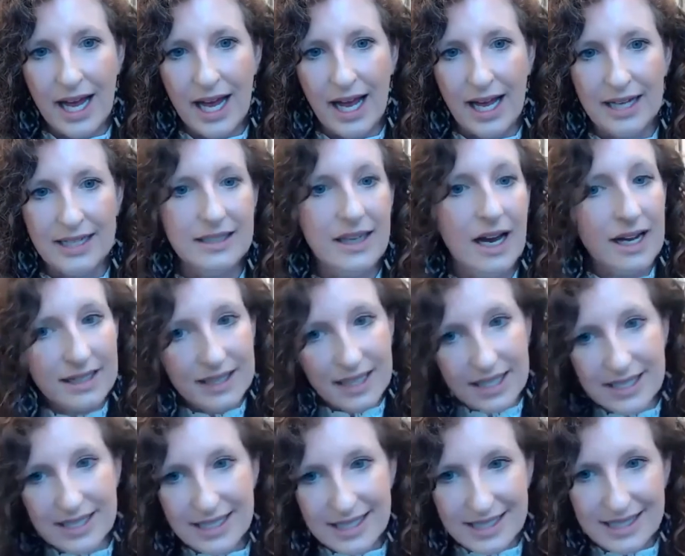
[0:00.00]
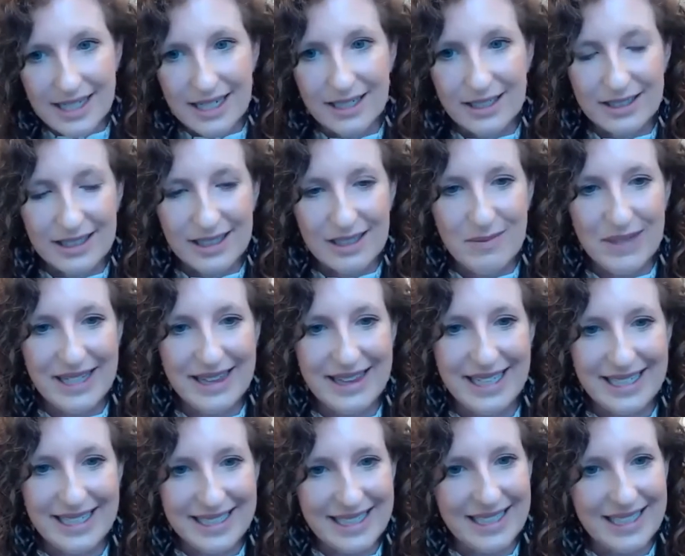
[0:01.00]
and not necessarily be
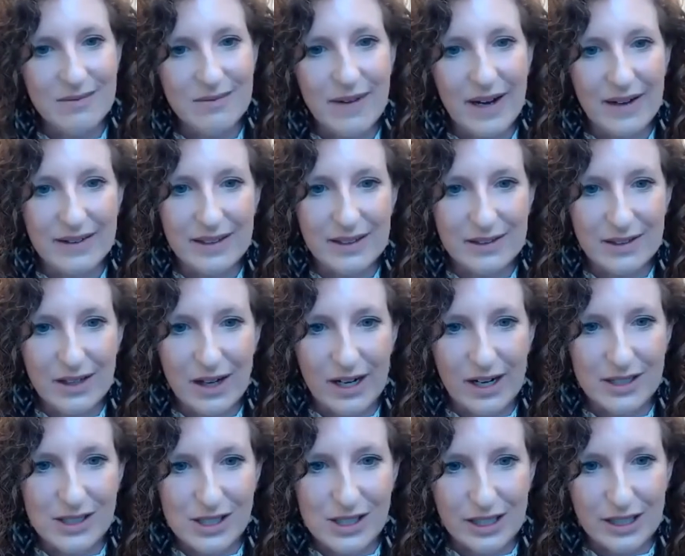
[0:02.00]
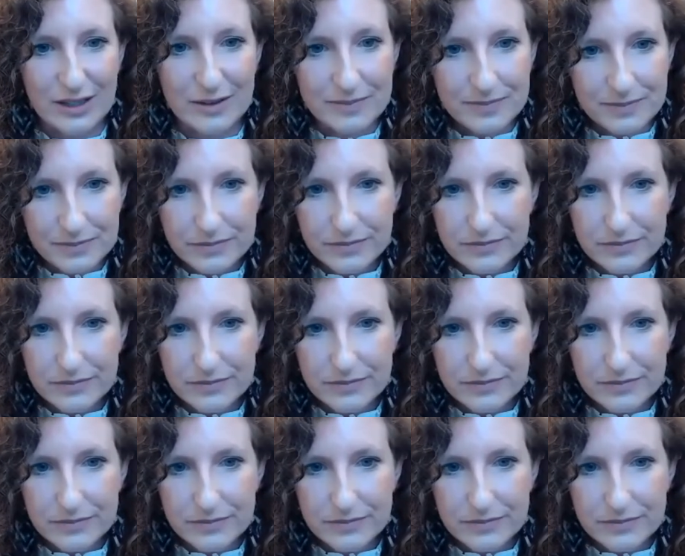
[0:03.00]
thinking about the larger